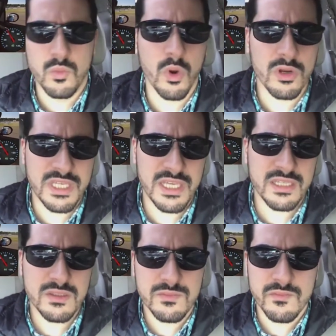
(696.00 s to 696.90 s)

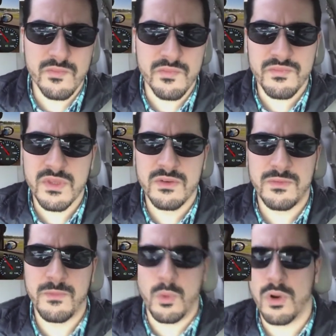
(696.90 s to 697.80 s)
working
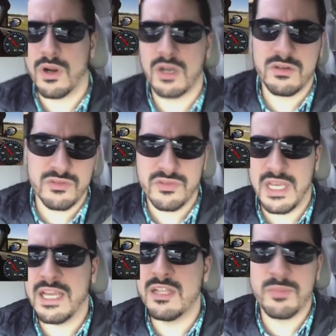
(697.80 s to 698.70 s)
for
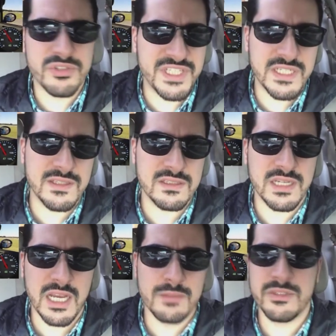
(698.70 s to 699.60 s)
80% of the
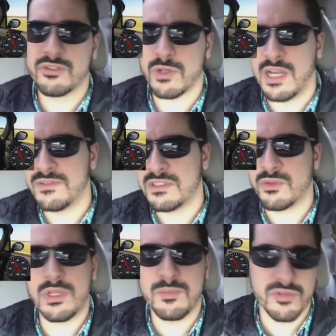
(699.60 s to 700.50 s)
time and driving
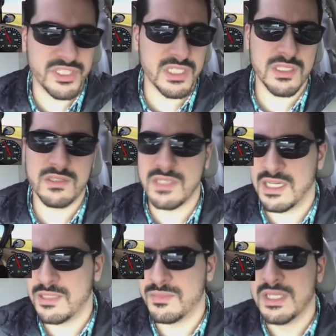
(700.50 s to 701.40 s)
20% of the
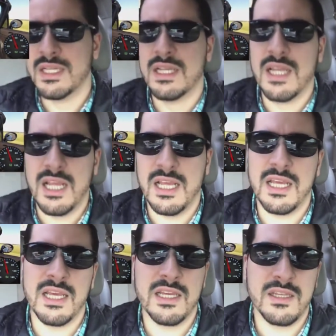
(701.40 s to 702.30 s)
time,
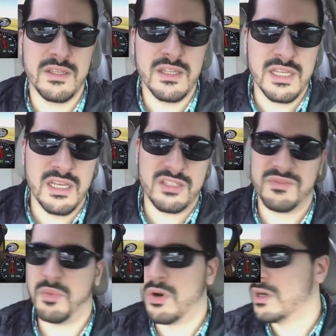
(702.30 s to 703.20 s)
and it's
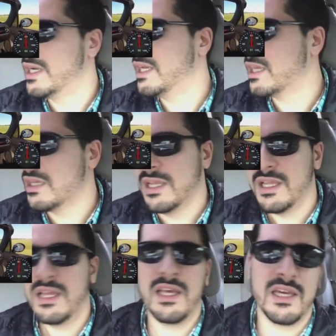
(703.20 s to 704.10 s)
boring
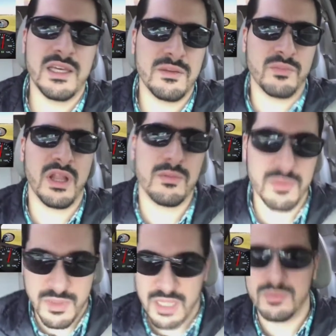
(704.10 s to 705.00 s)
and blah,
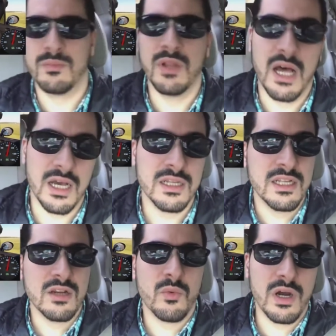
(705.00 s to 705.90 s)
blah, blah, blah, blah.
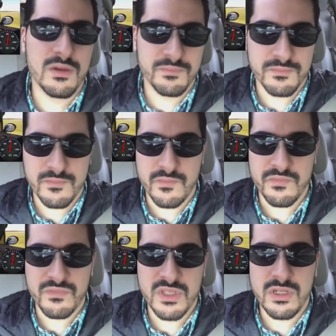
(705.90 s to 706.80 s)
Well,
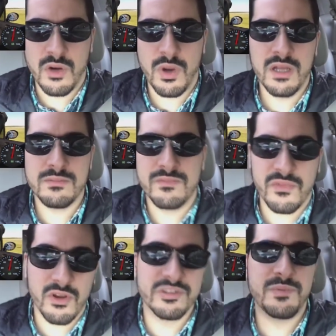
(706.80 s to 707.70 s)
you know what?
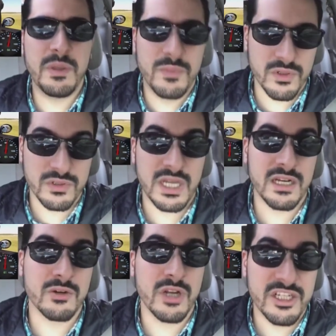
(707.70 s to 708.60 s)
Those people are
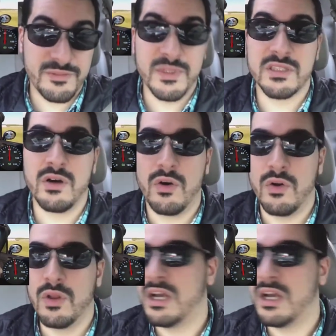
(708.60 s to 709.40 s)
not grasping the whole